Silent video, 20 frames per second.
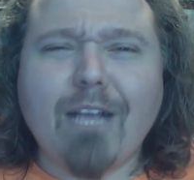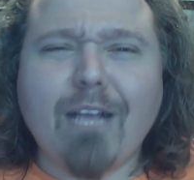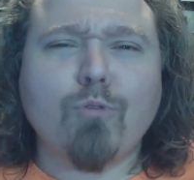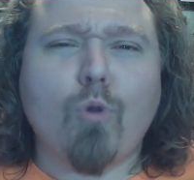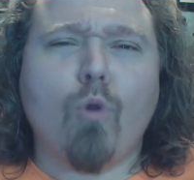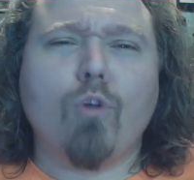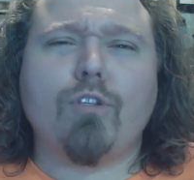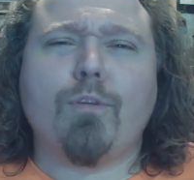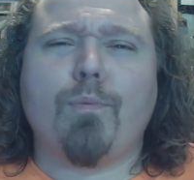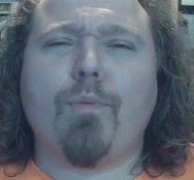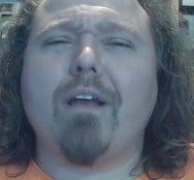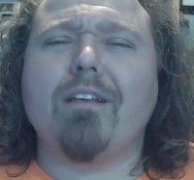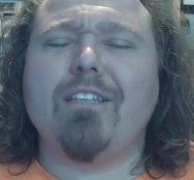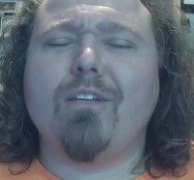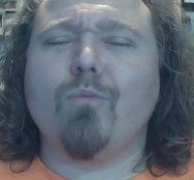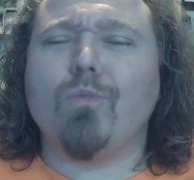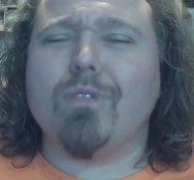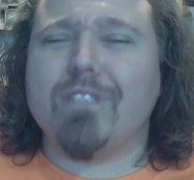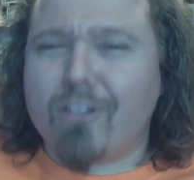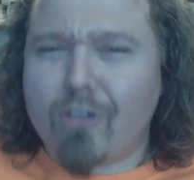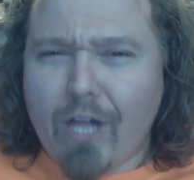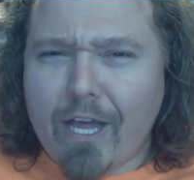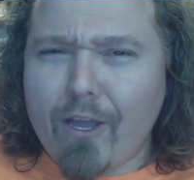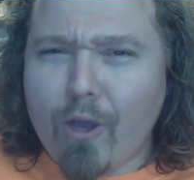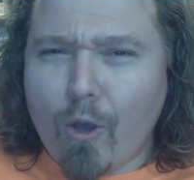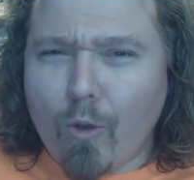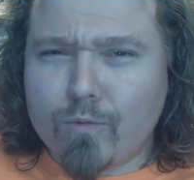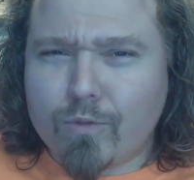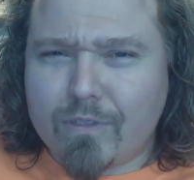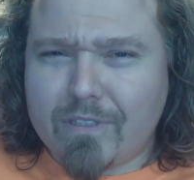scorer, surprisingly, was Clay
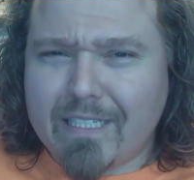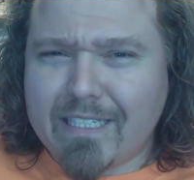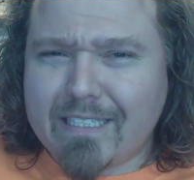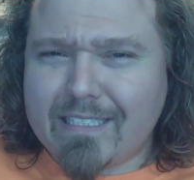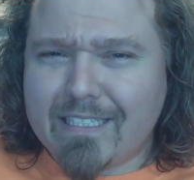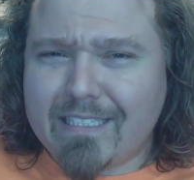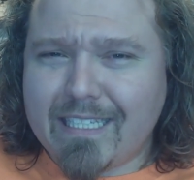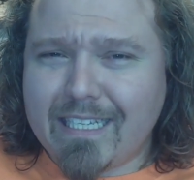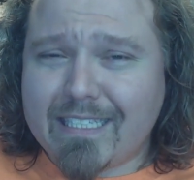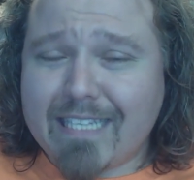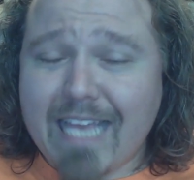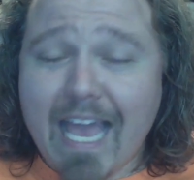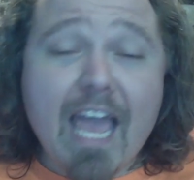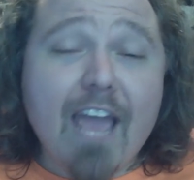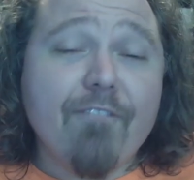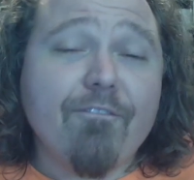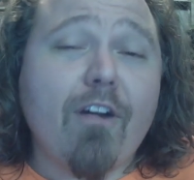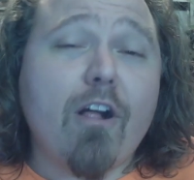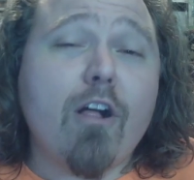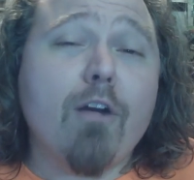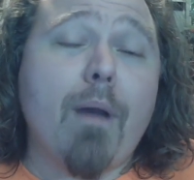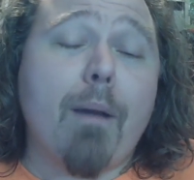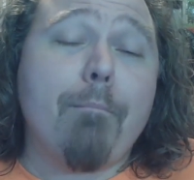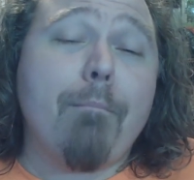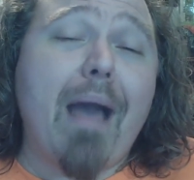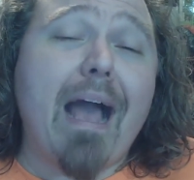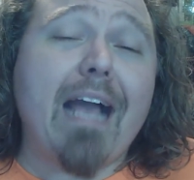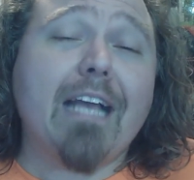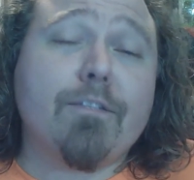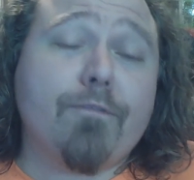Holmes with 66, followed by
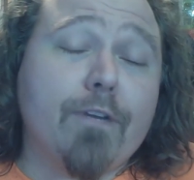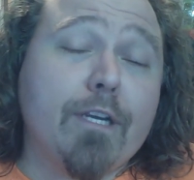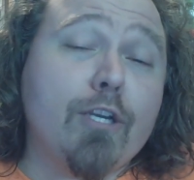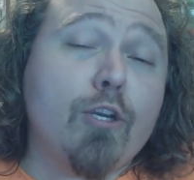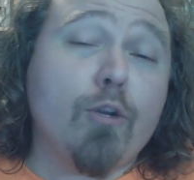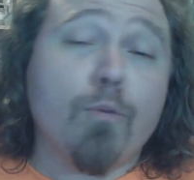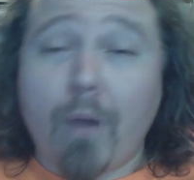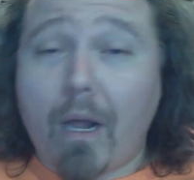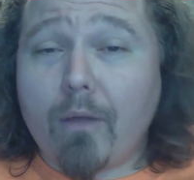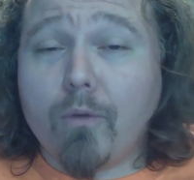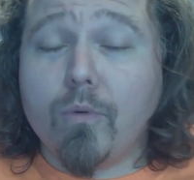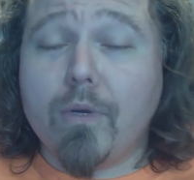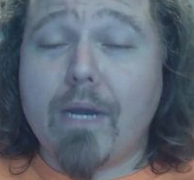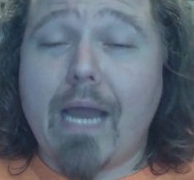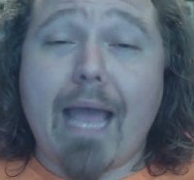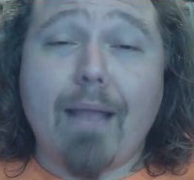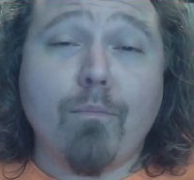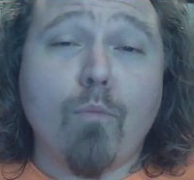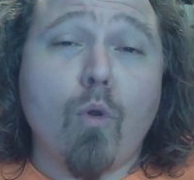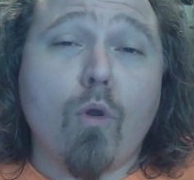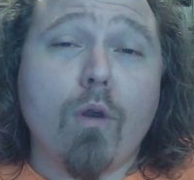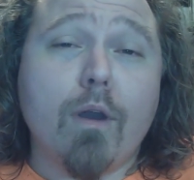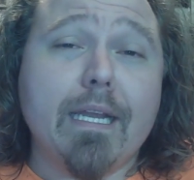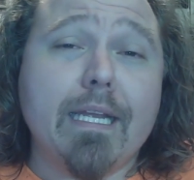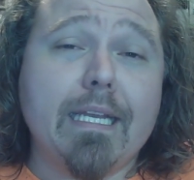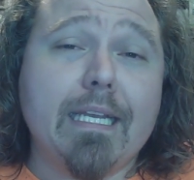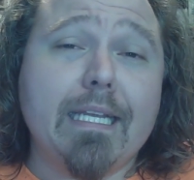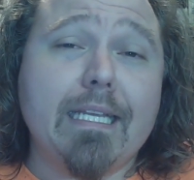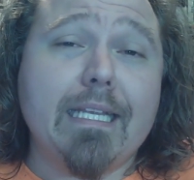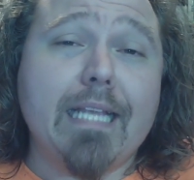Max Fried, who probably would have had more
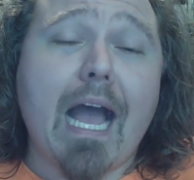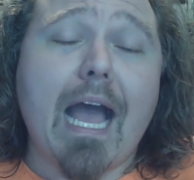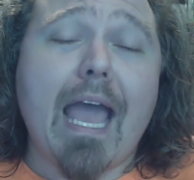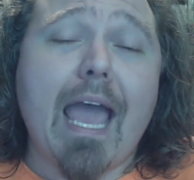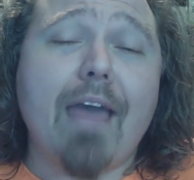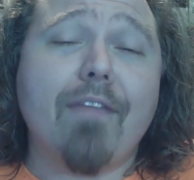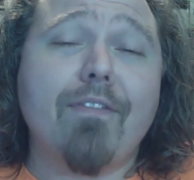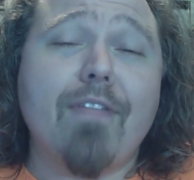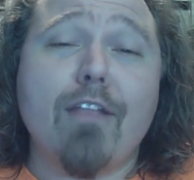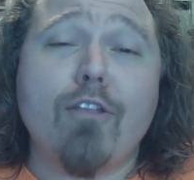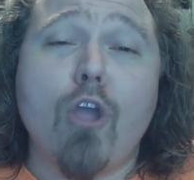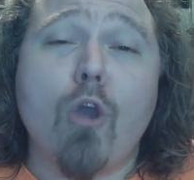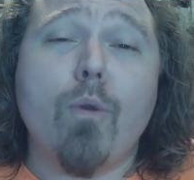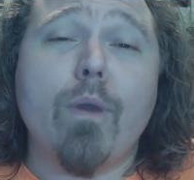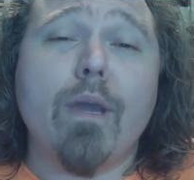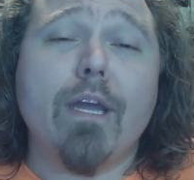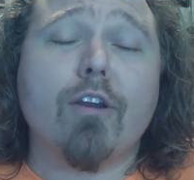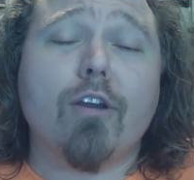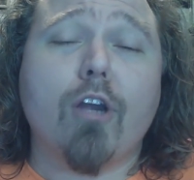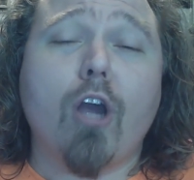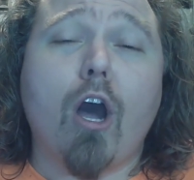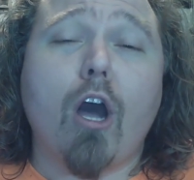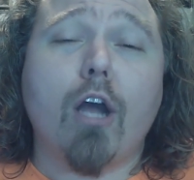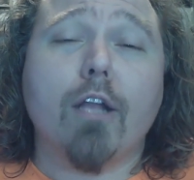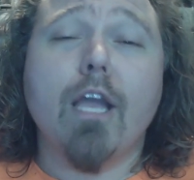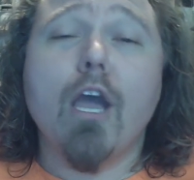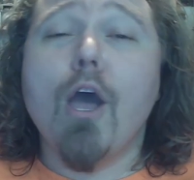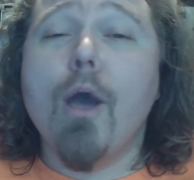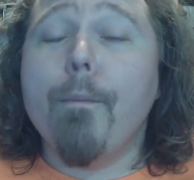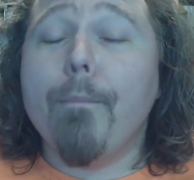had he not had that no-hitter
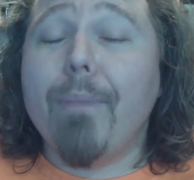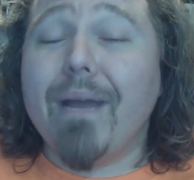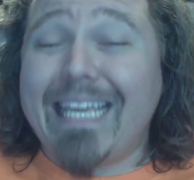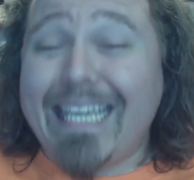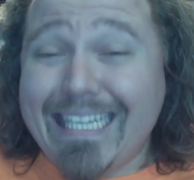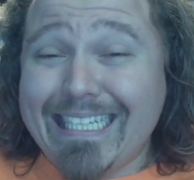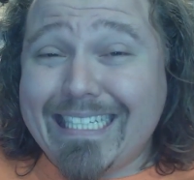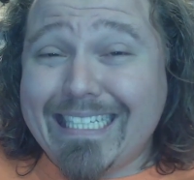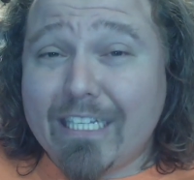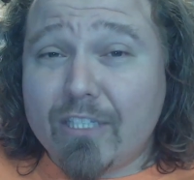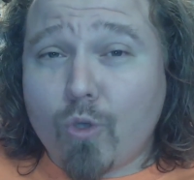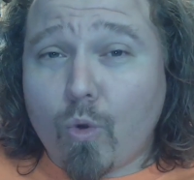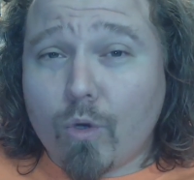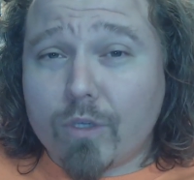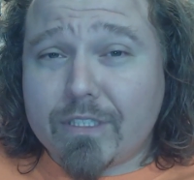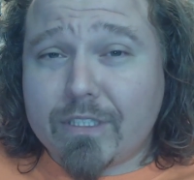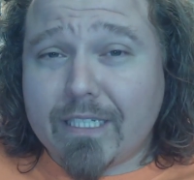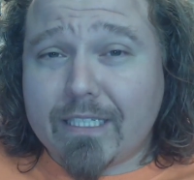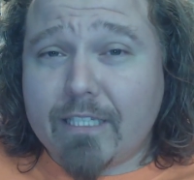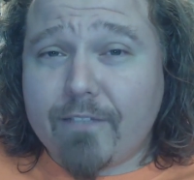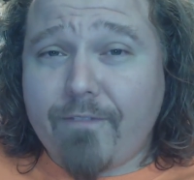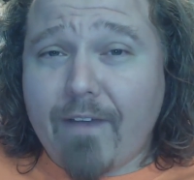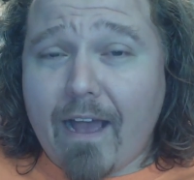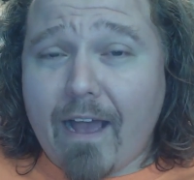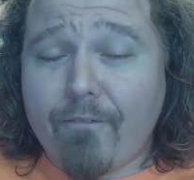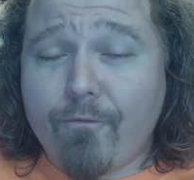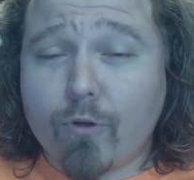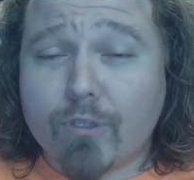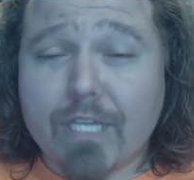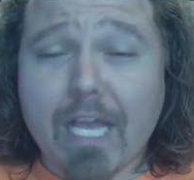gone, but he did score
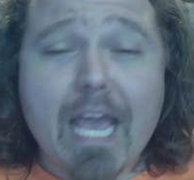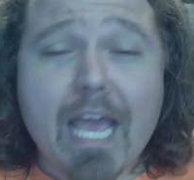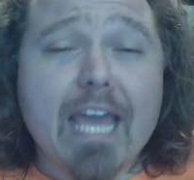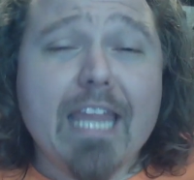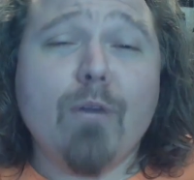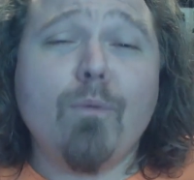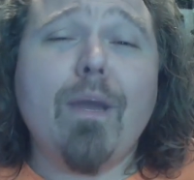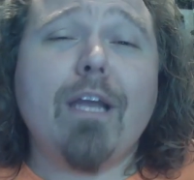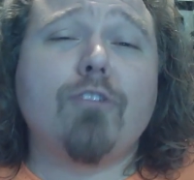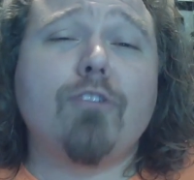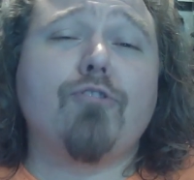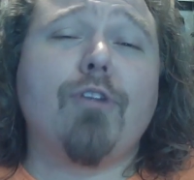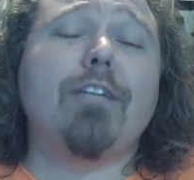65 for us. Then we had Trey